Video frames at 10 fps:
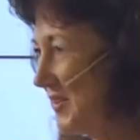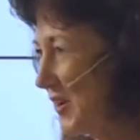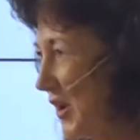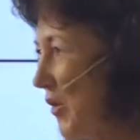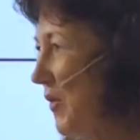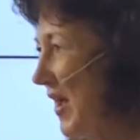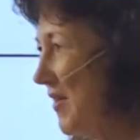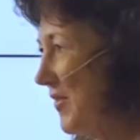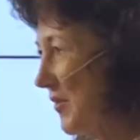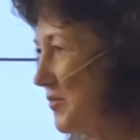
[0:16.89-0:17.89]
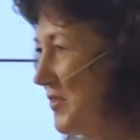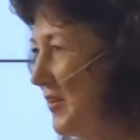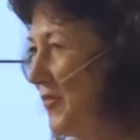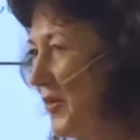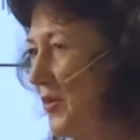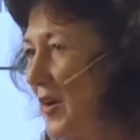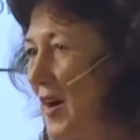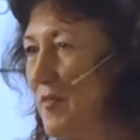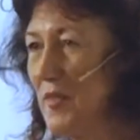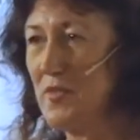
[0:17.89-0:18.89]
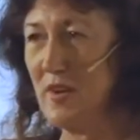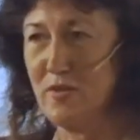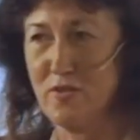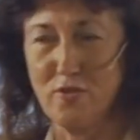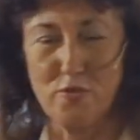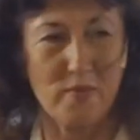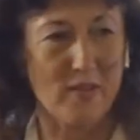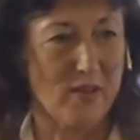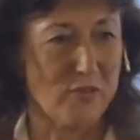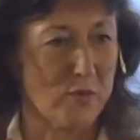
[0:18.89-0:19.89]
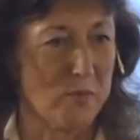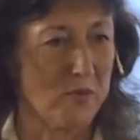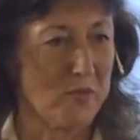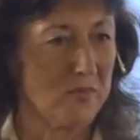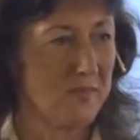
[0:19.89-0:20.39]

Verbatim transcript: to go have those difficult conversations with customers,